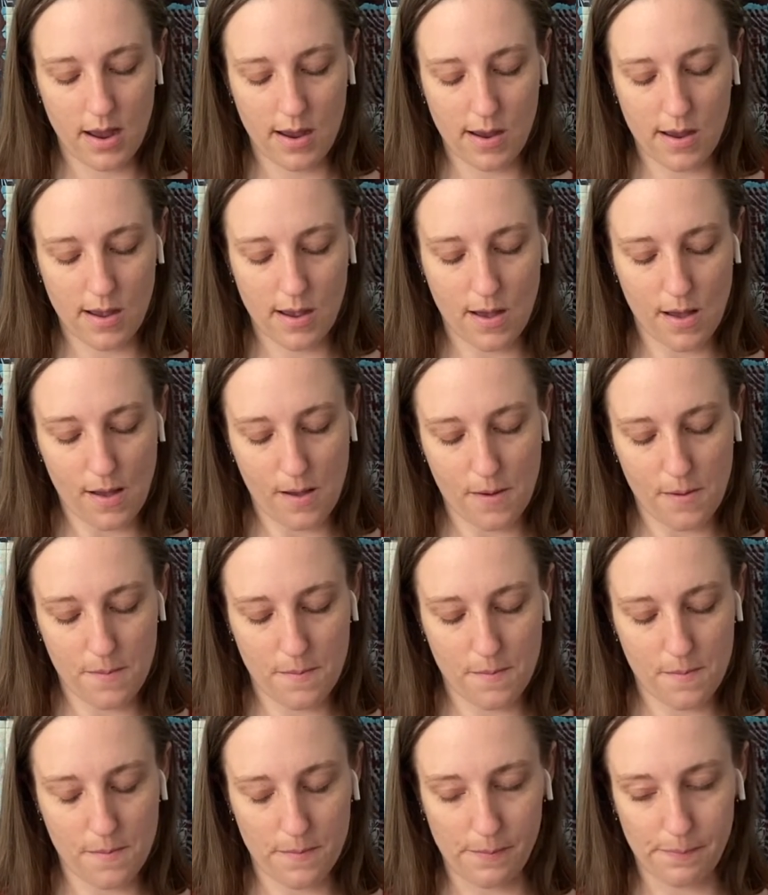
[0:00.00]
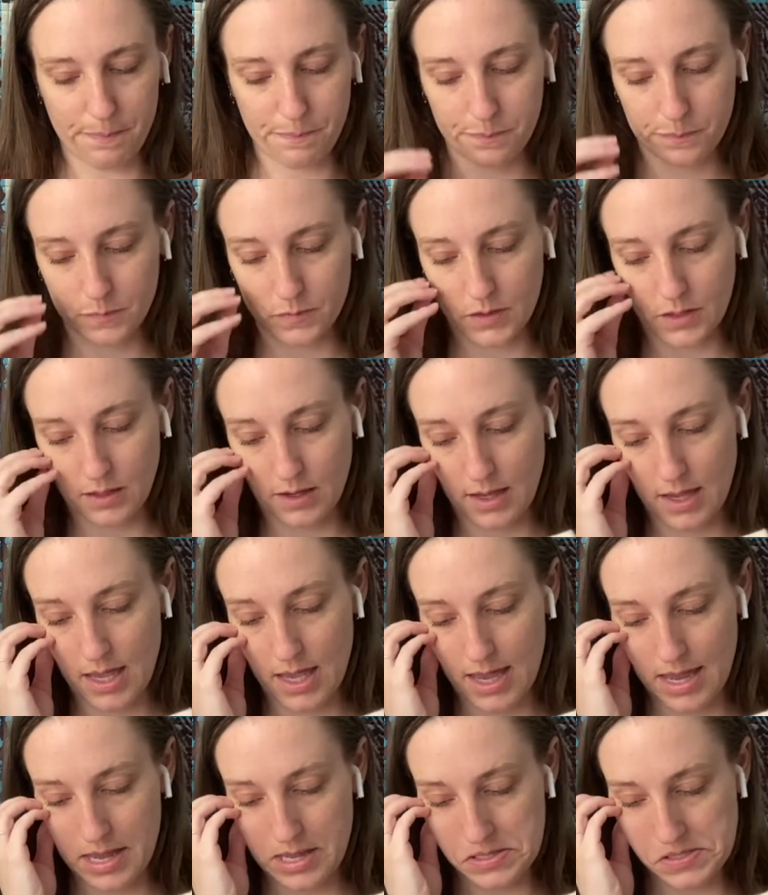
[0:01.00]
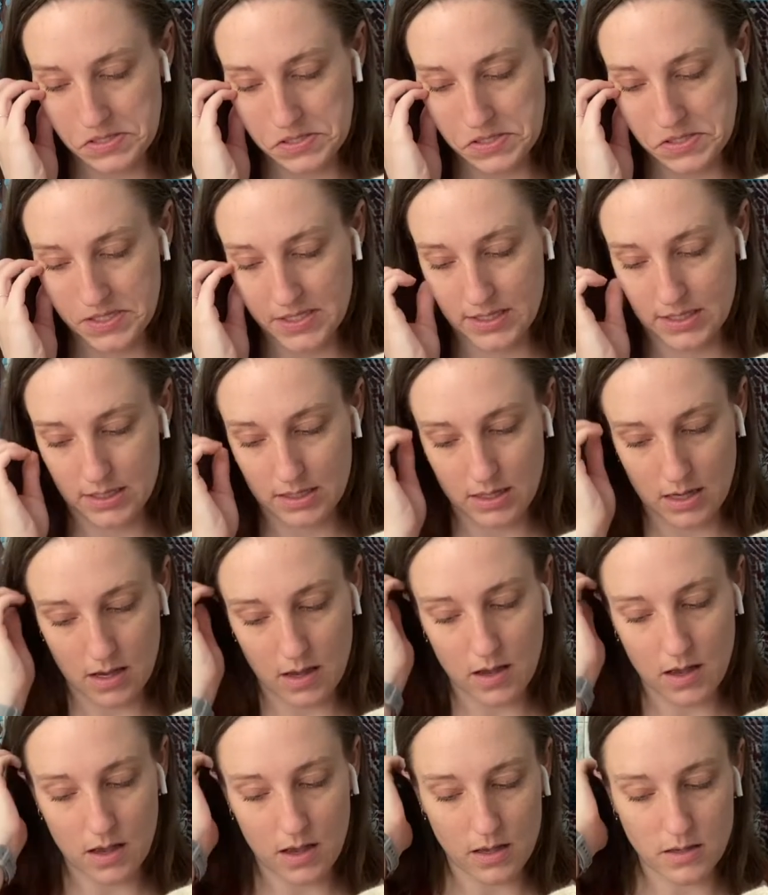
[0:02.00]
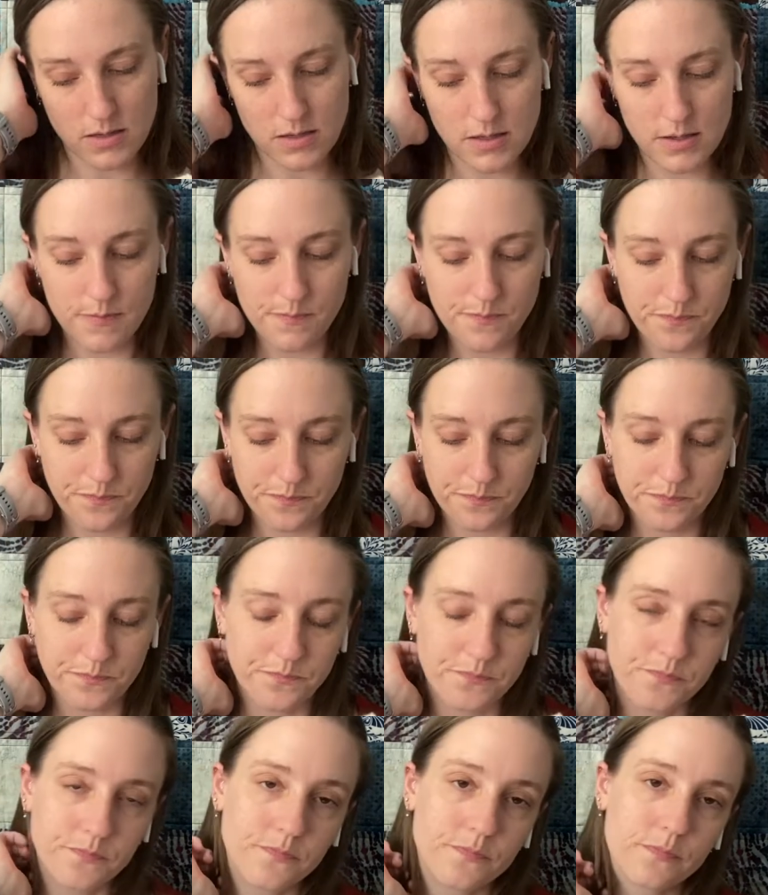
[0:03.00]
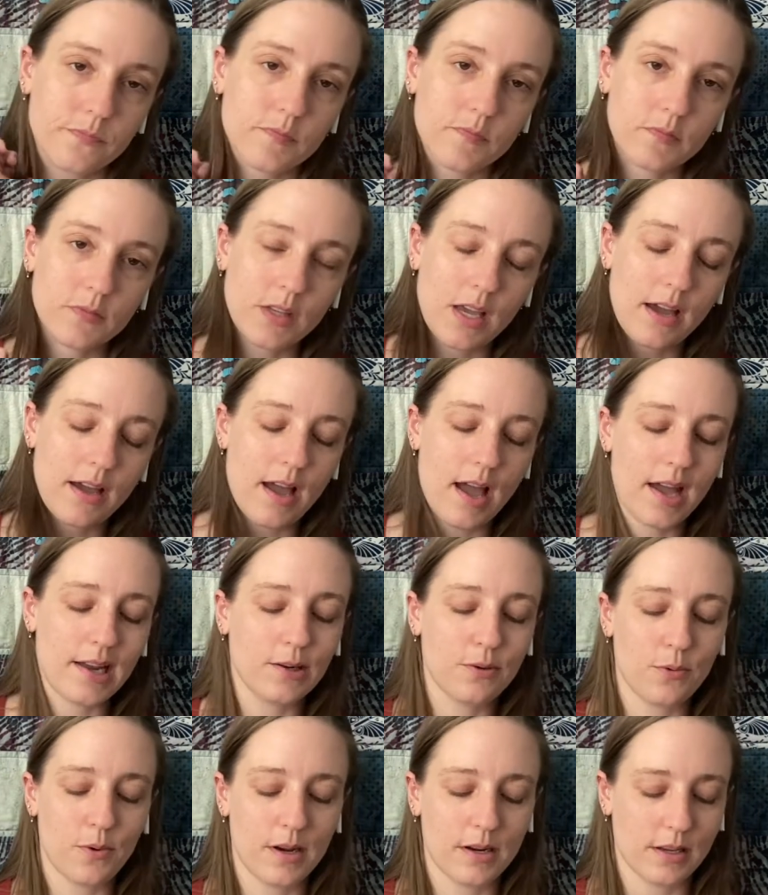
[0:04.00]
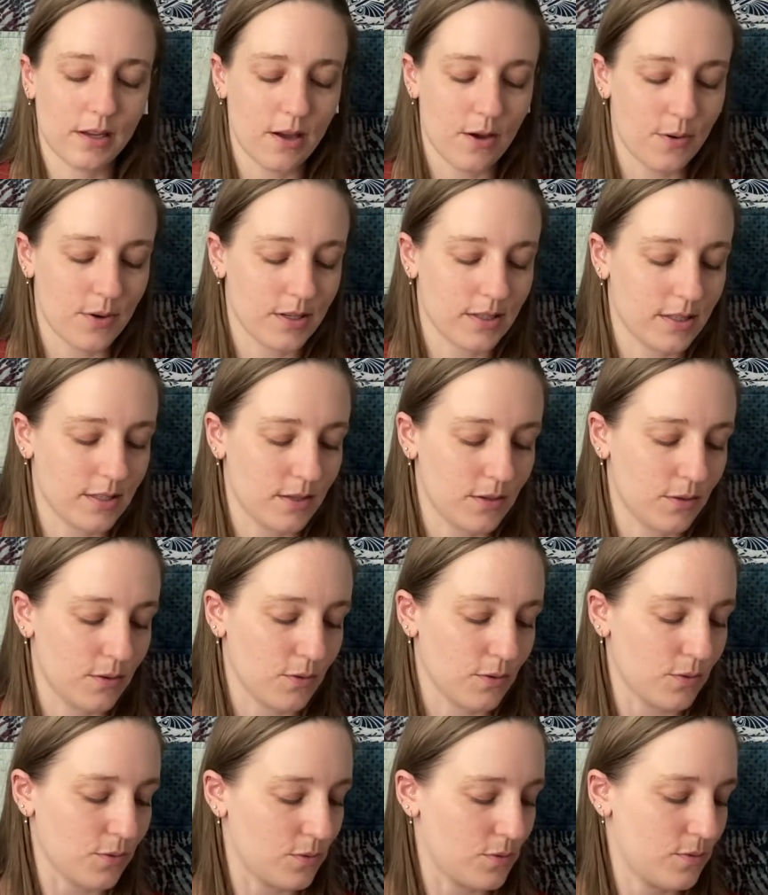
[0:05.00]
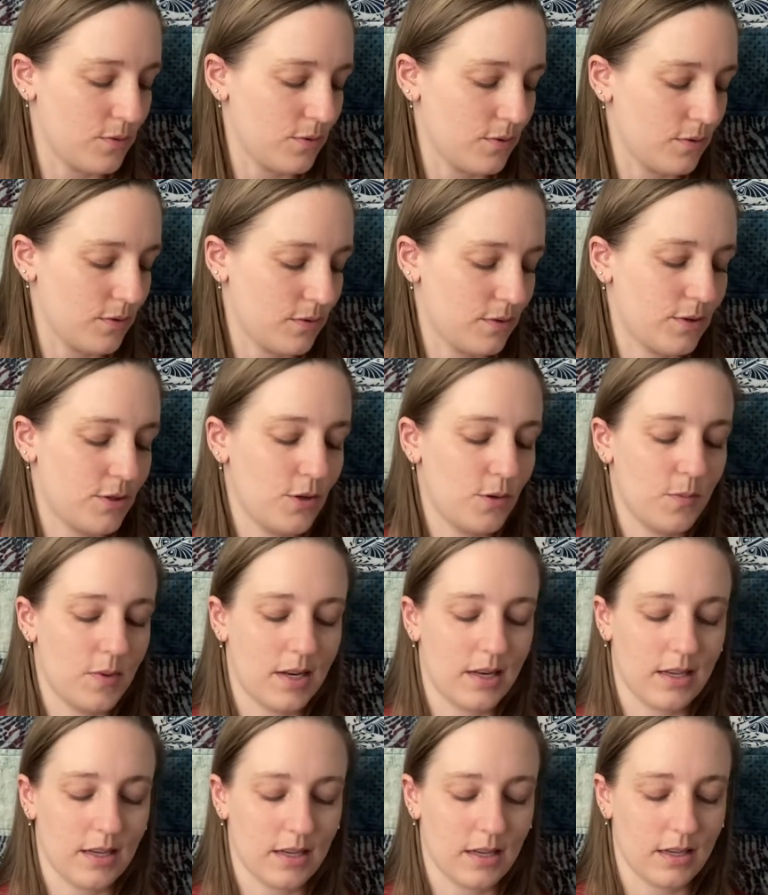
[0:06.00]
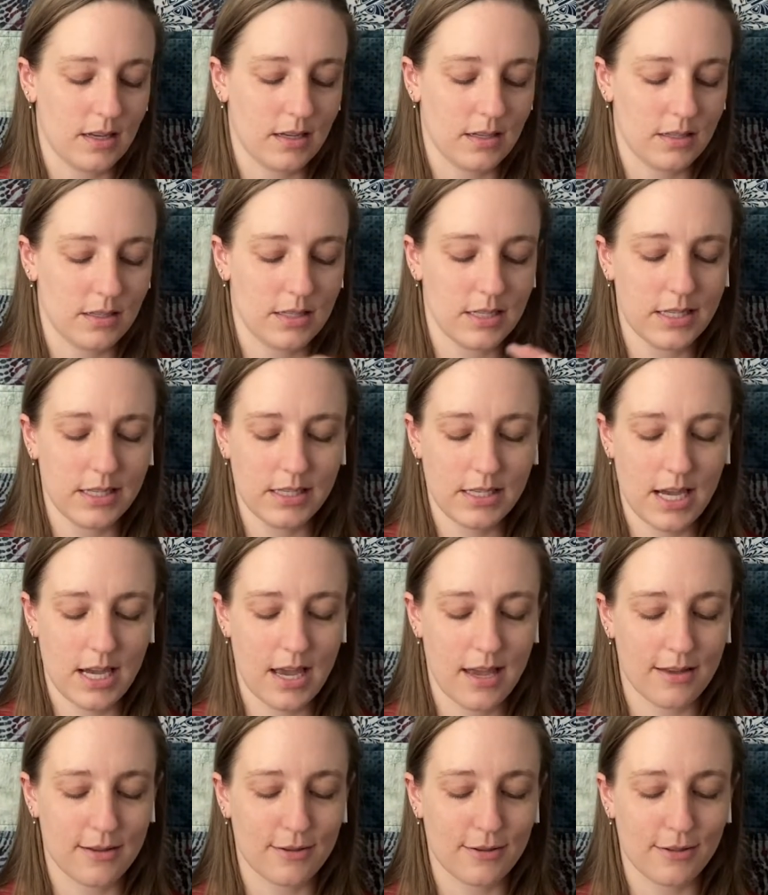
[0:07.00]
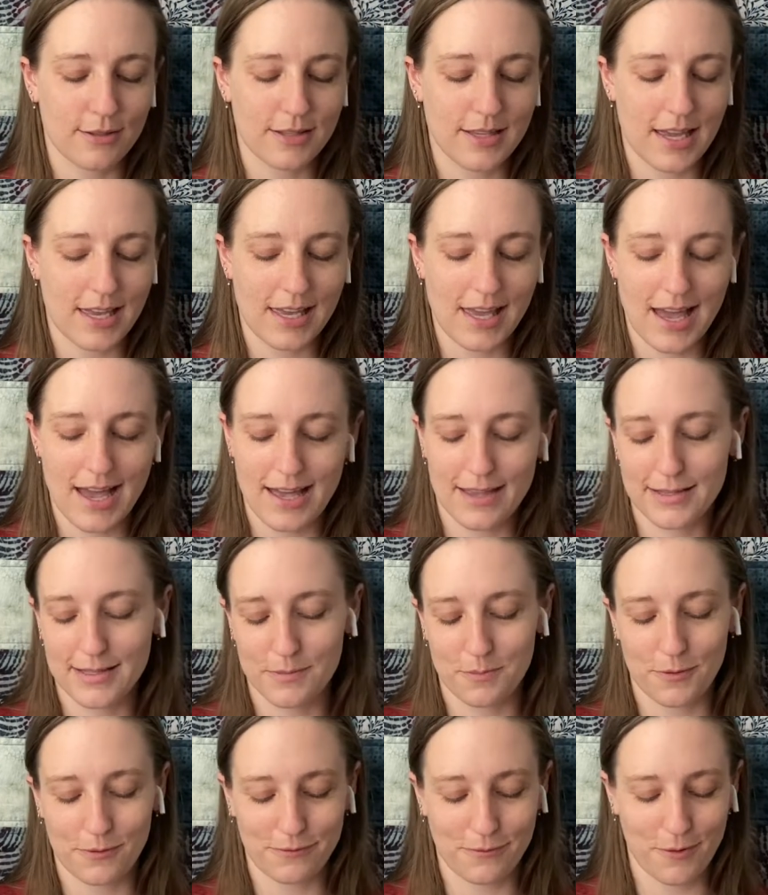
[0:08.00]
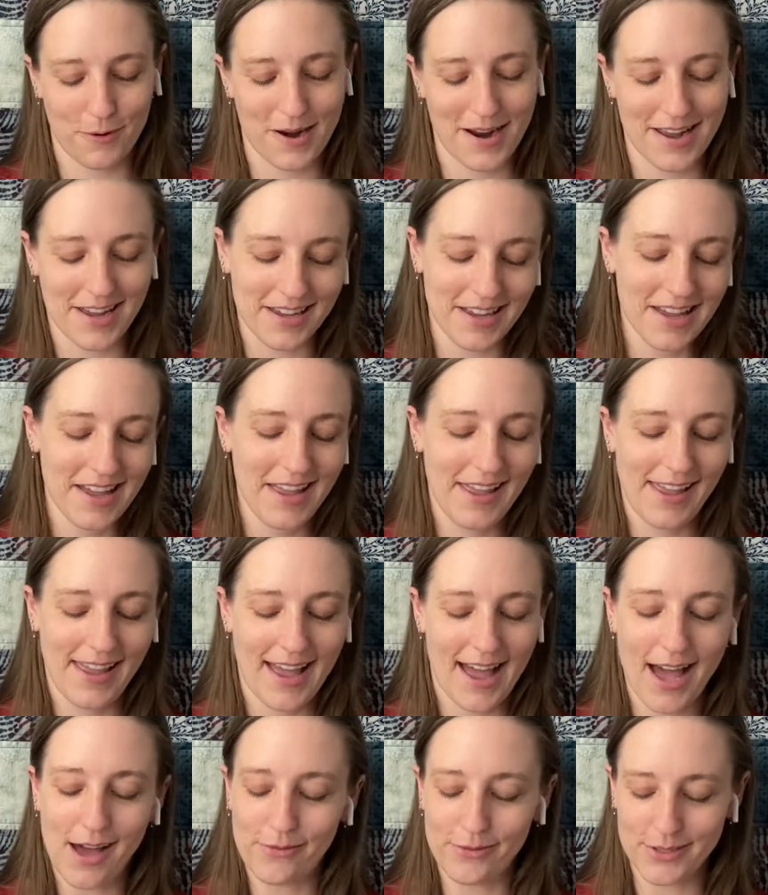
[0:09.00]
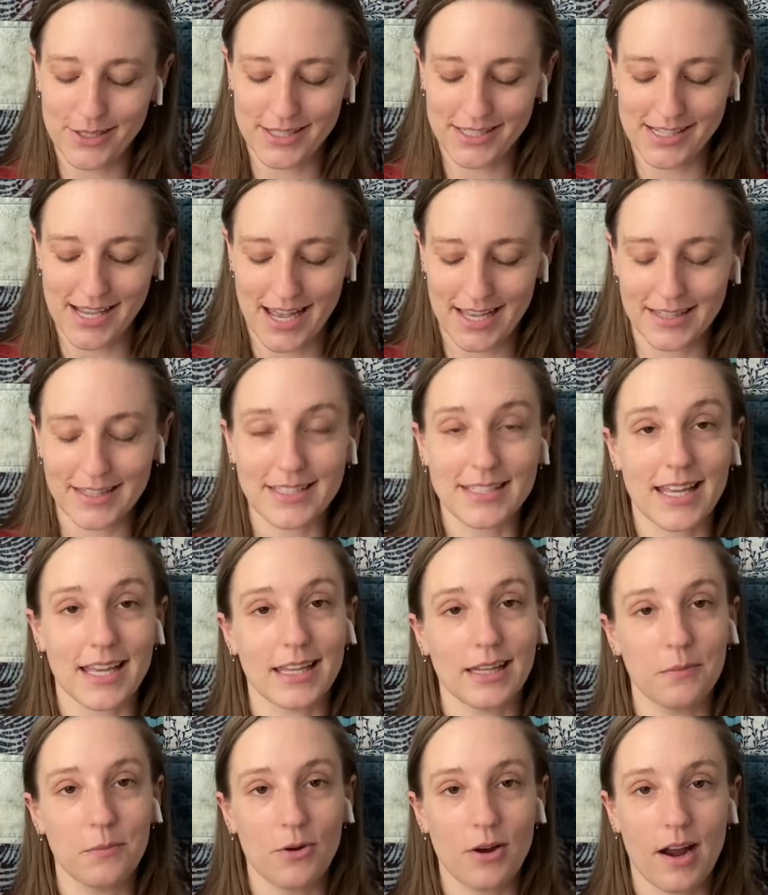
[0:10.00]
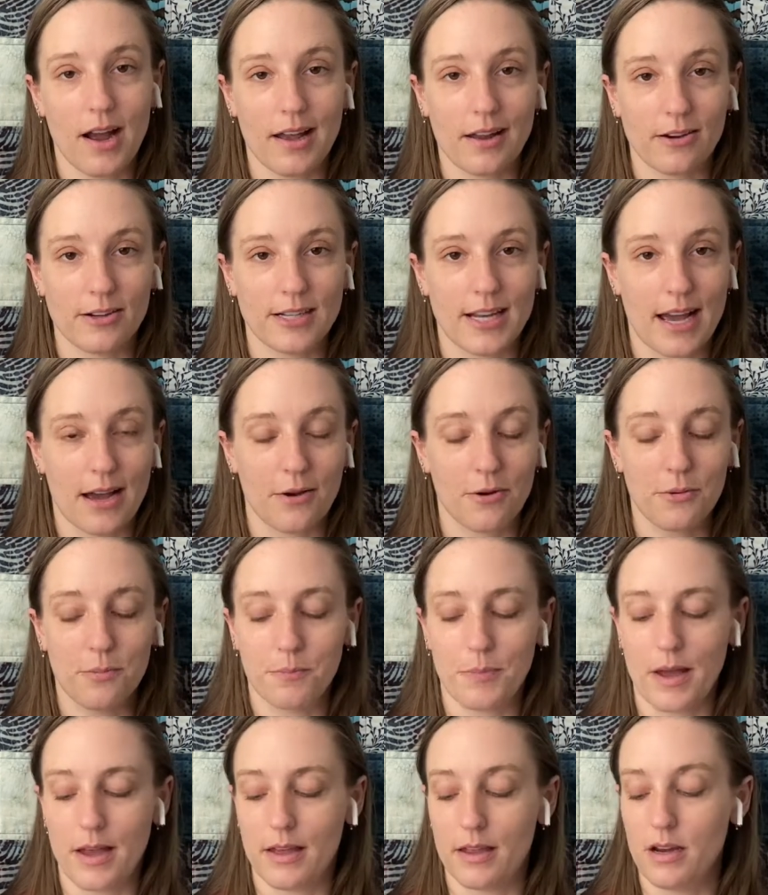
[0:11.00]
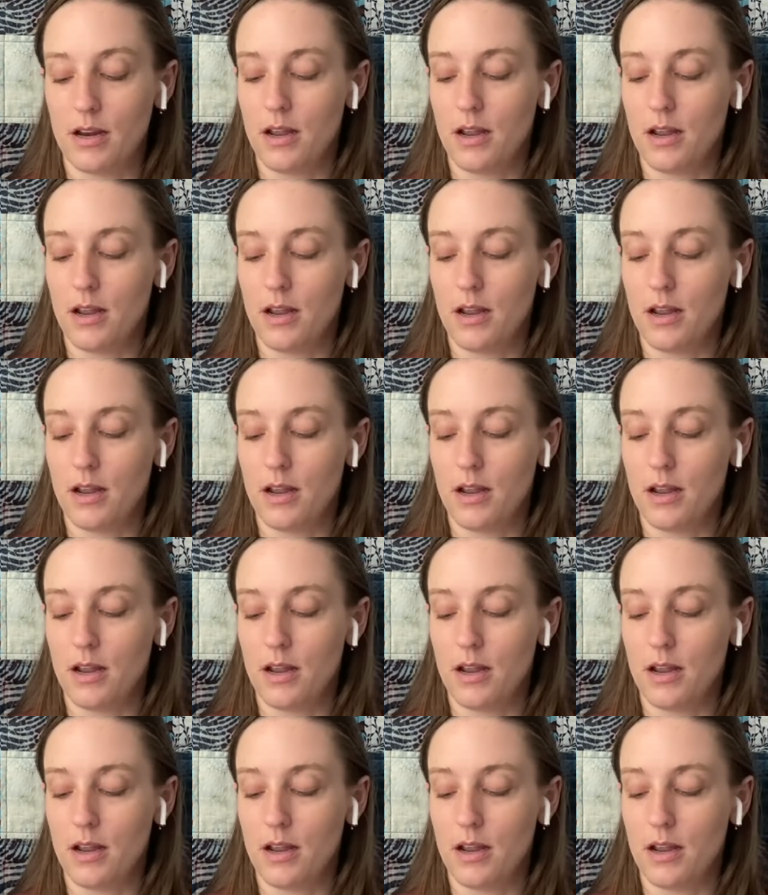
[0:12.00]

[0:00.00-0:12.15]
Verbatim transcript: Um, it's, uh, I, I don't want to go into too many details, I guess, before I have a design slightly more ironed out, but